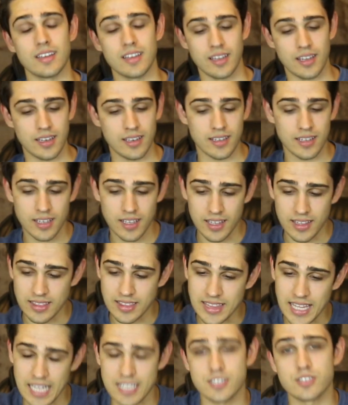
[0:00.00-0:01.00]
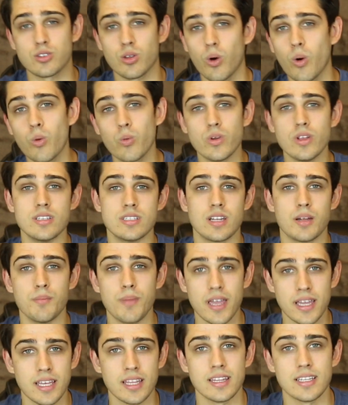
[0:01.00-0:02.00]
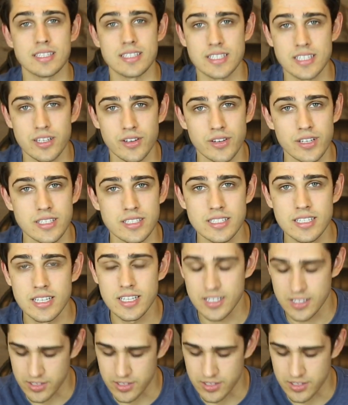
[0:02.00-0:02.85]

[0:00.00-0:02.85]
And that's the whole reason I'm making this series.